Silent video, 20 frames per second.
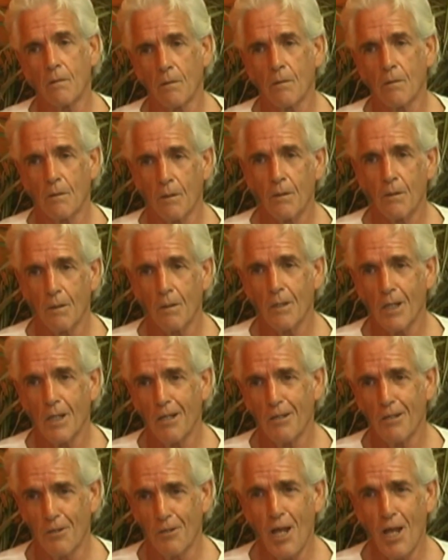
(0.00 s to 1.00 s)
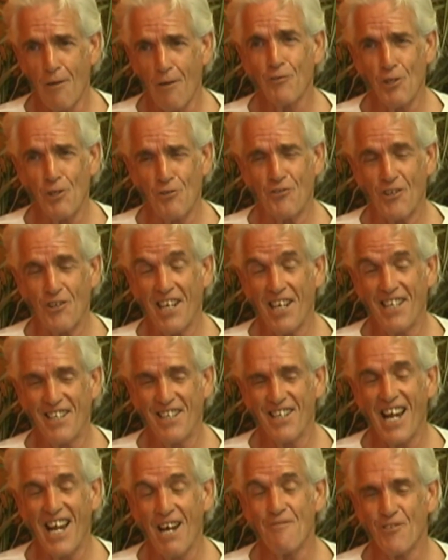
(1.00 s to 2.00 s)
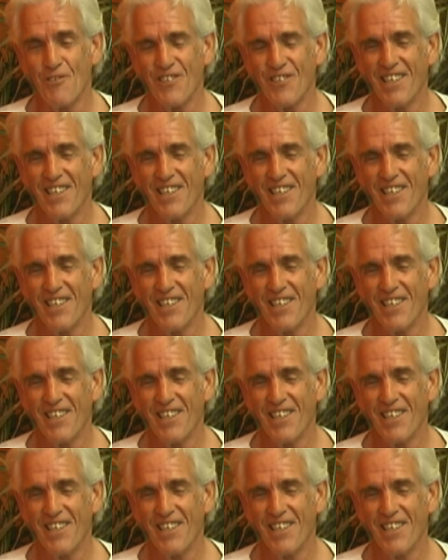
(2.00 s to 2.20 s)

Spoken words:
You were drugged up, okay?